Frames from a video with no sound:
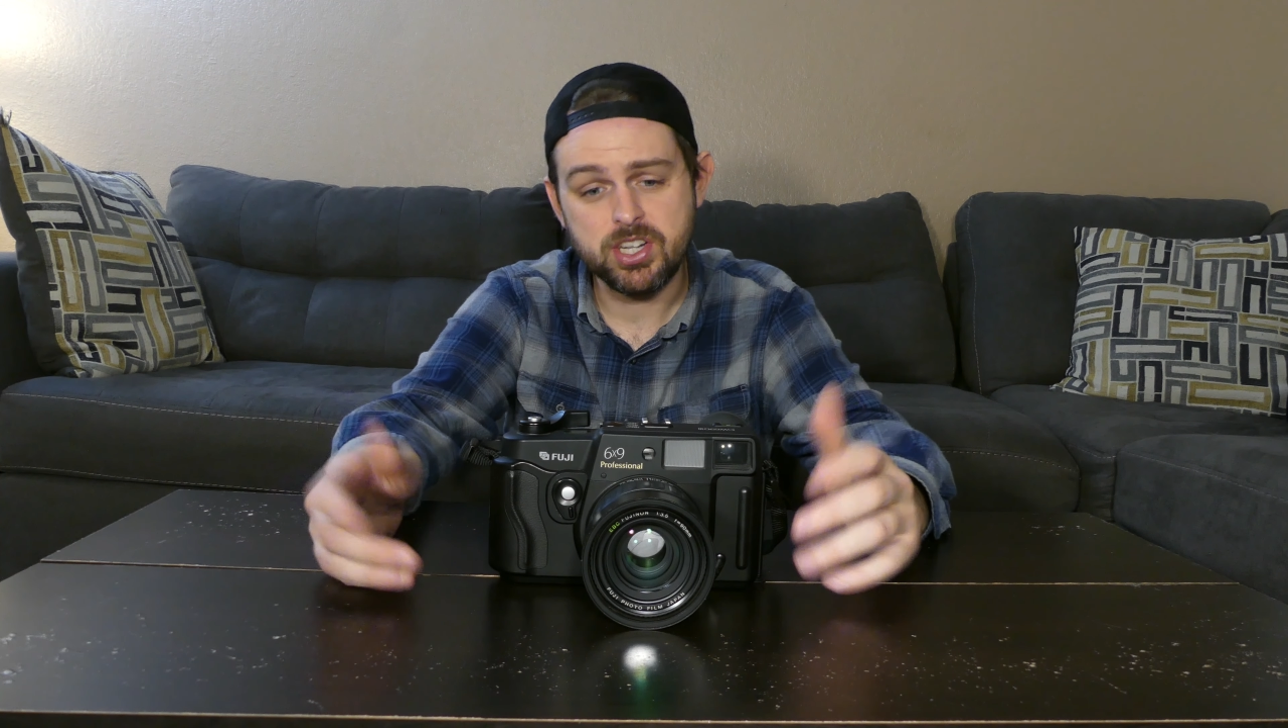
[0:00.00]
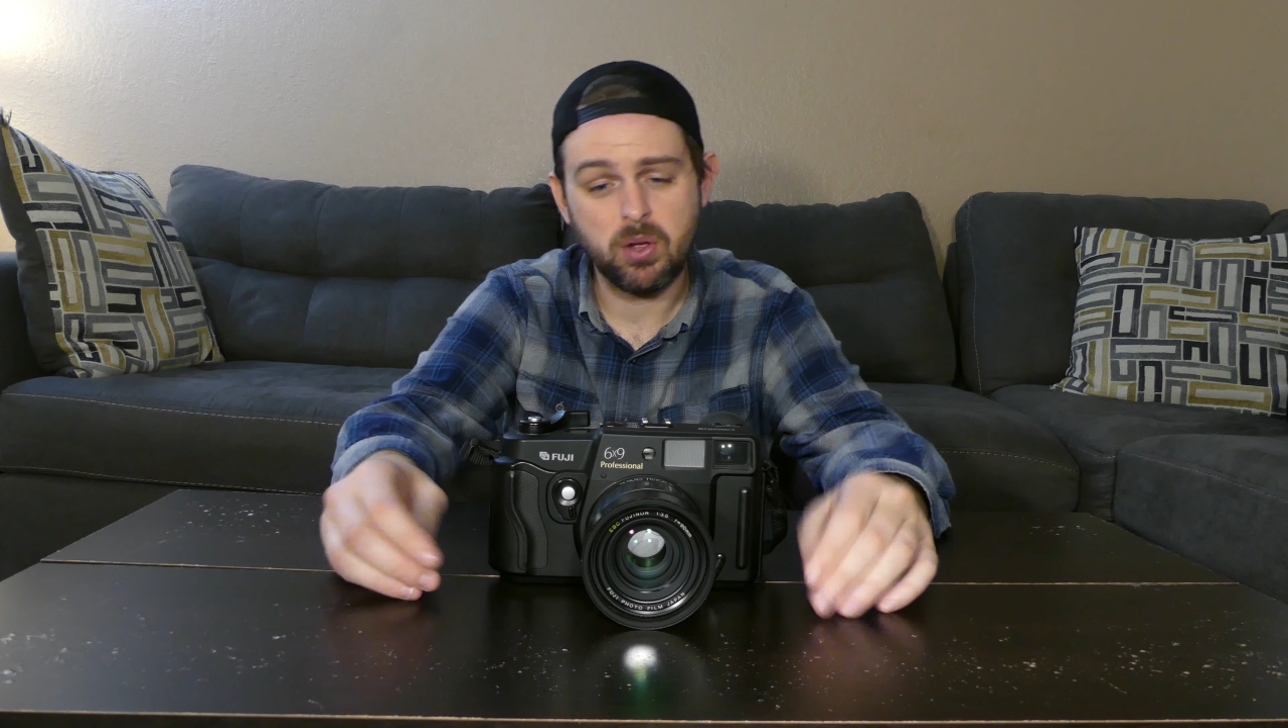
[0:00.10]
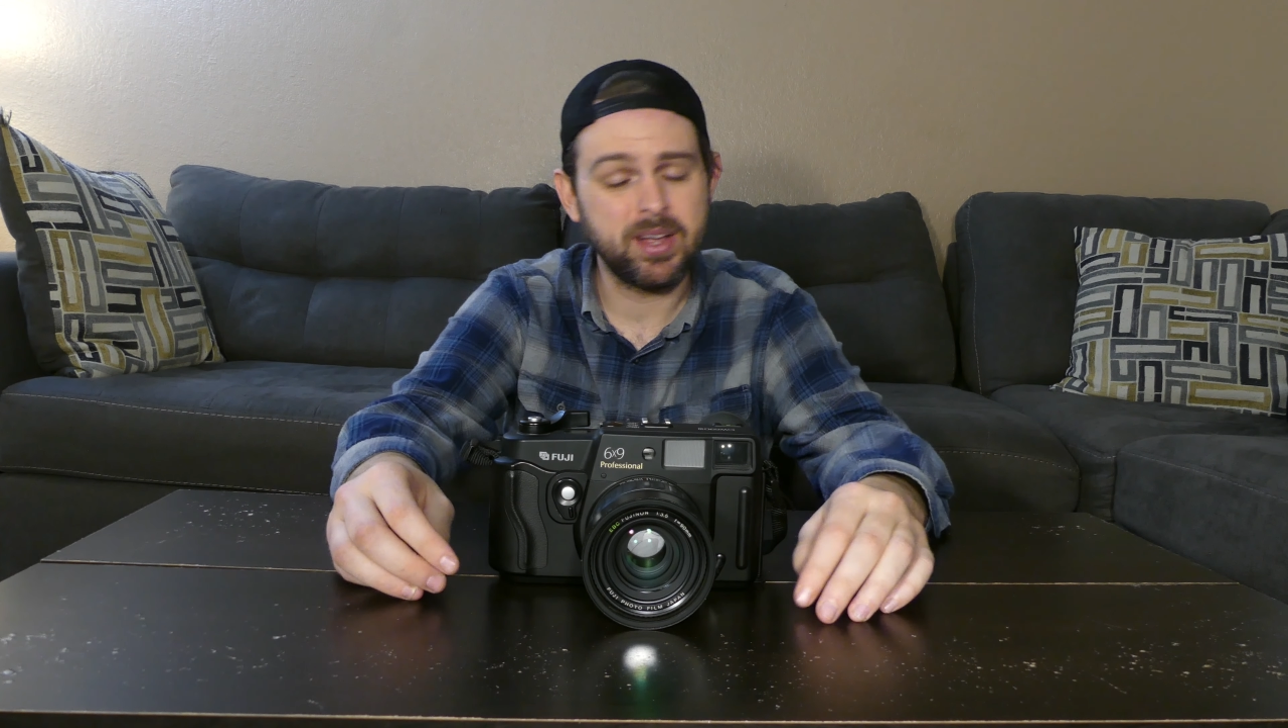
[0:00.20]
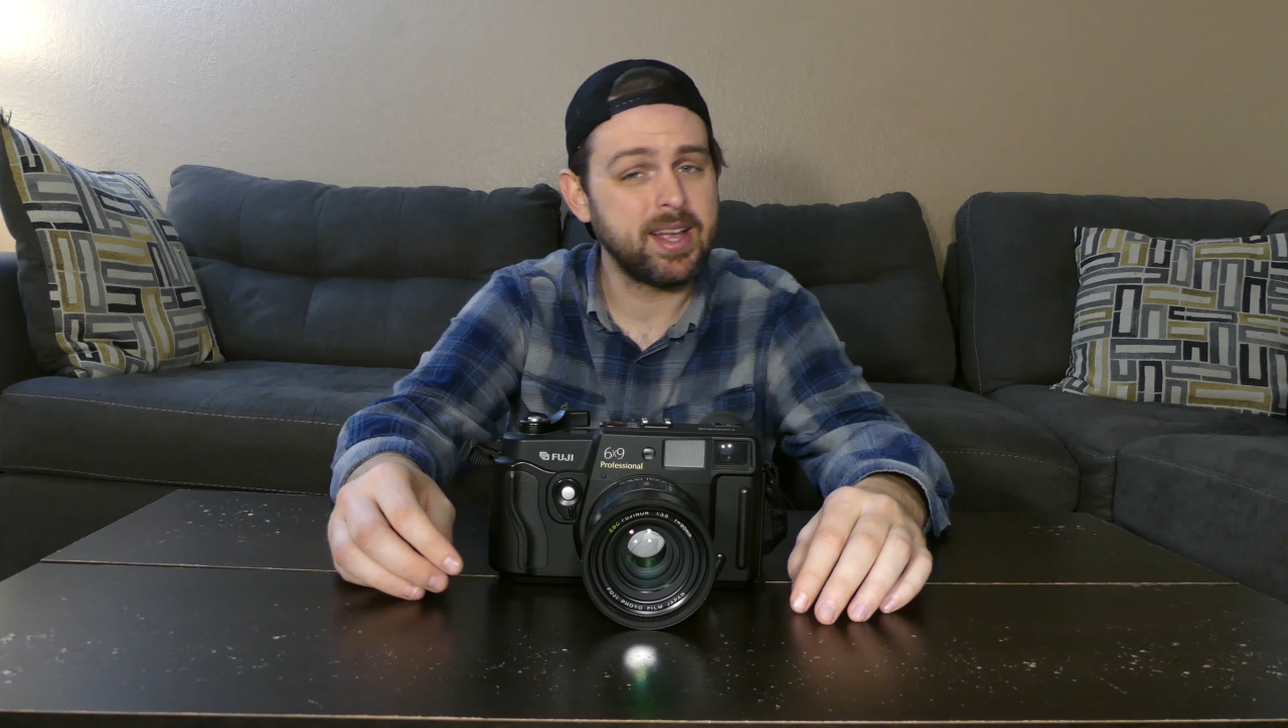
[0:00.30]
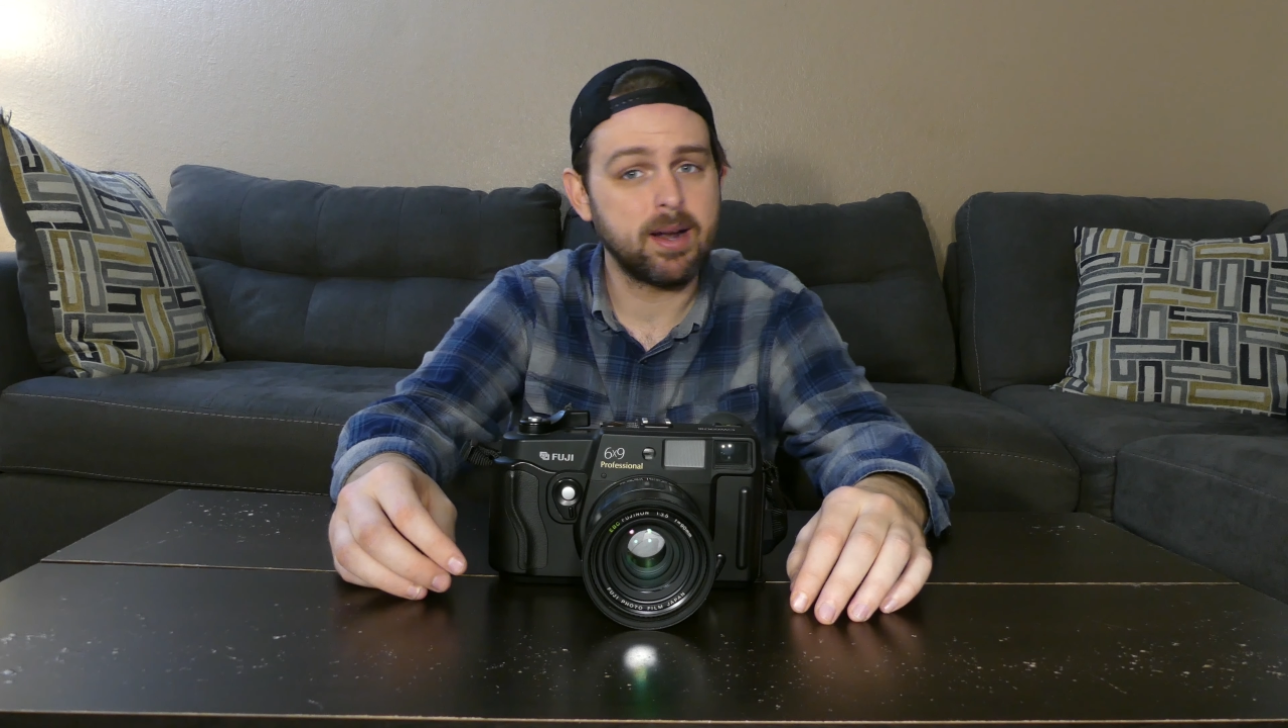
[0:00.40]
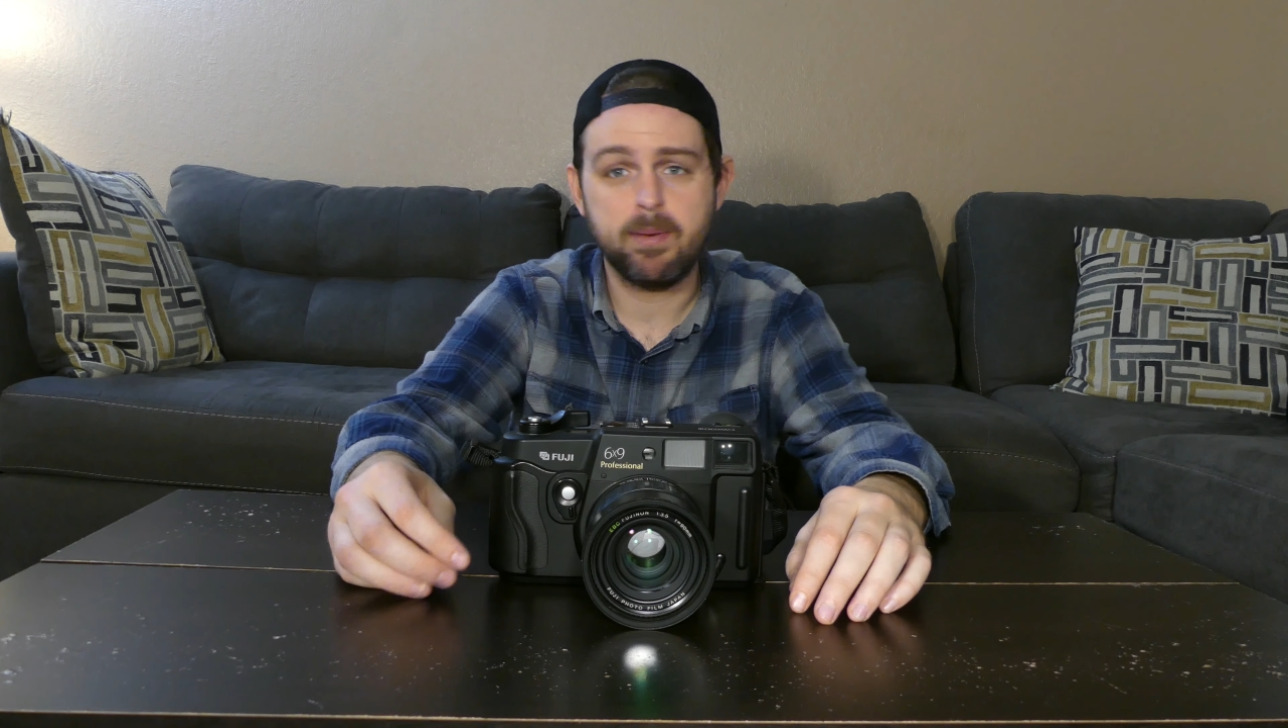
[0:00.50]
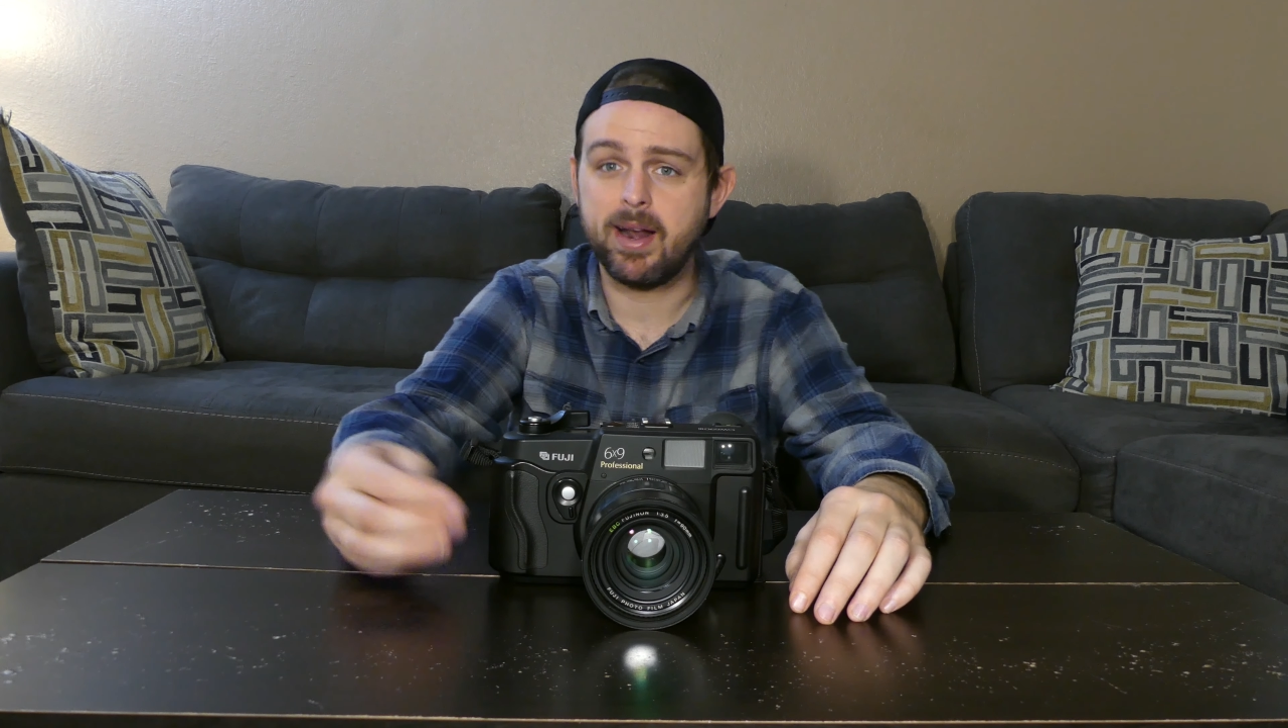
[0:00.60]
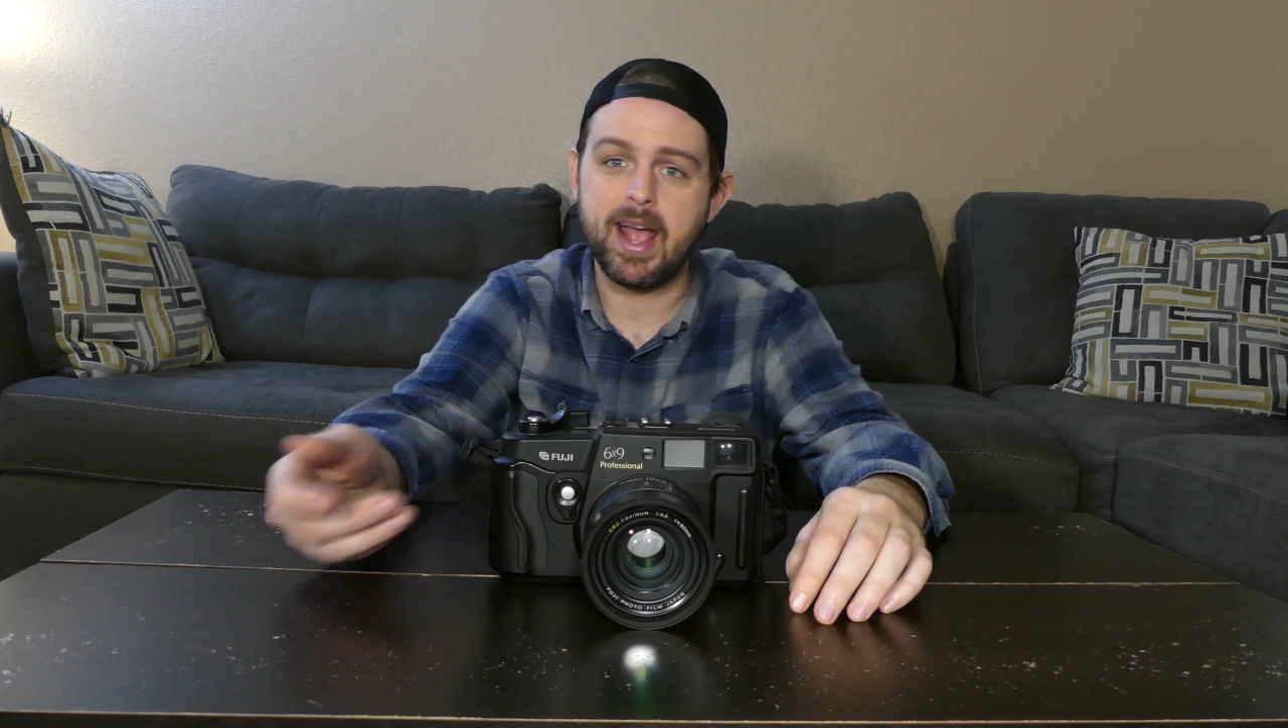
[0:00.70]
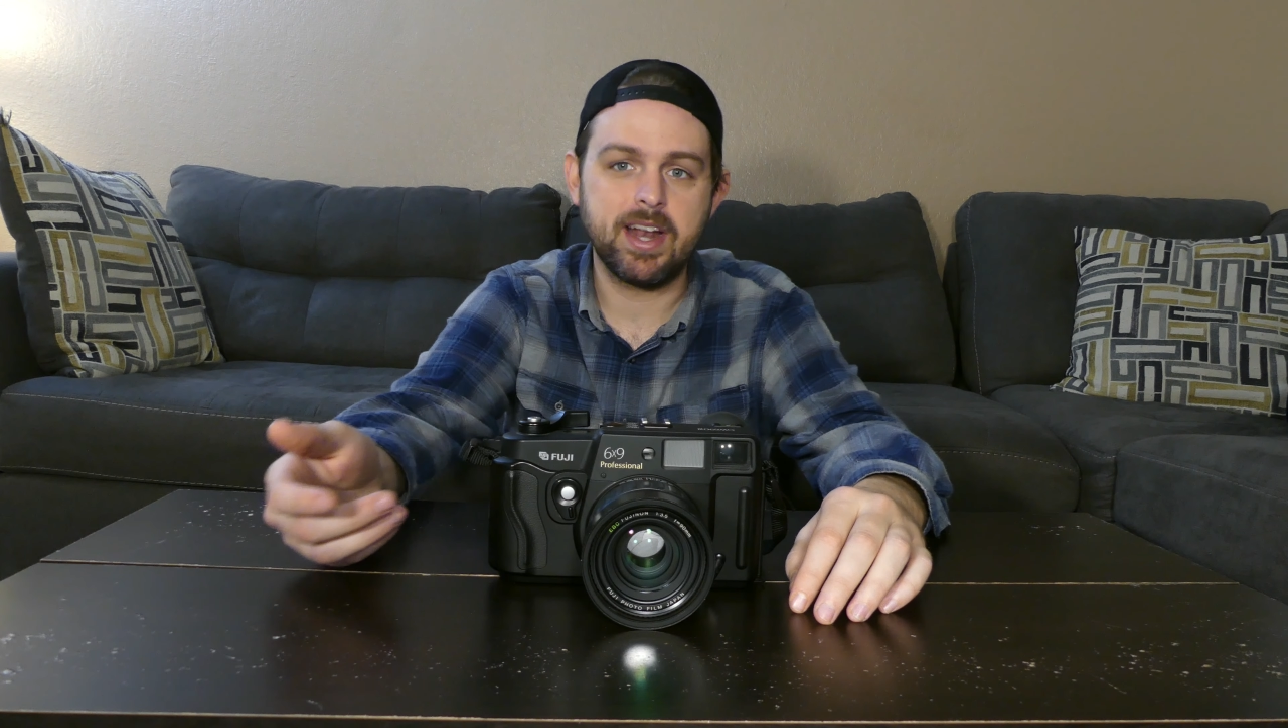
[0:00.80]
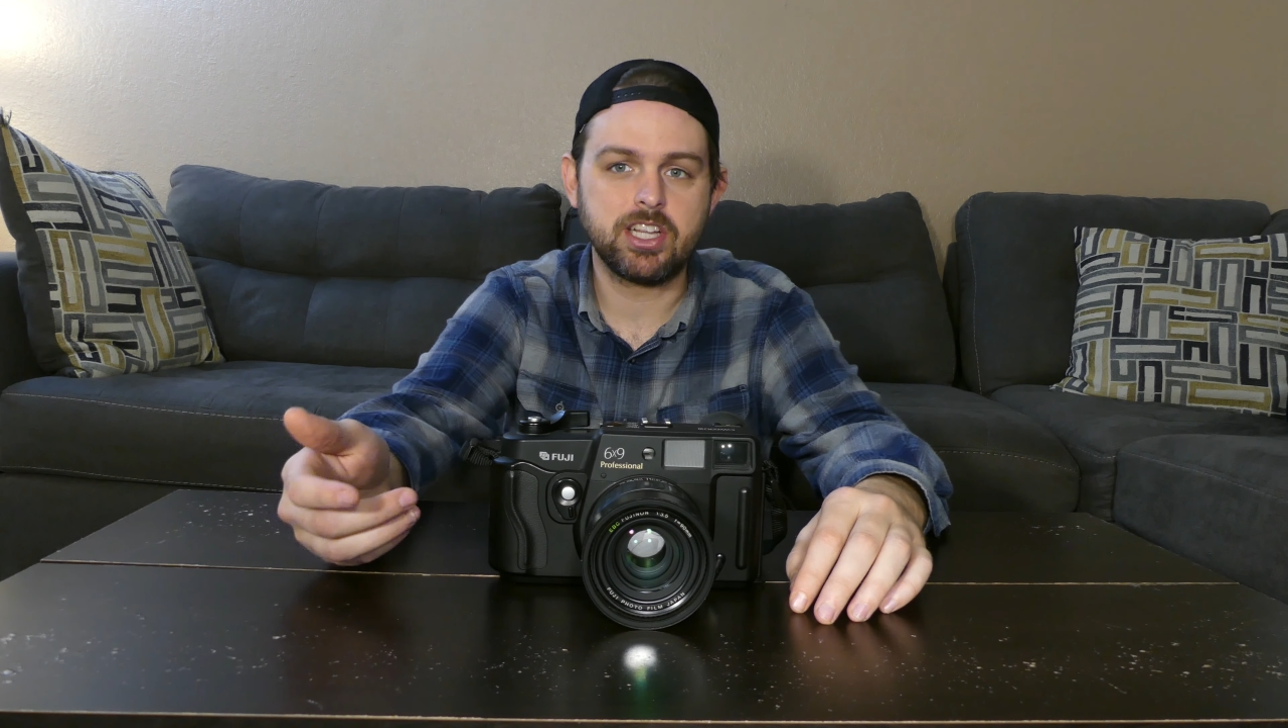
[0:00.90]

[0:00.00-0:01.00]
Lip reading: you only get about 8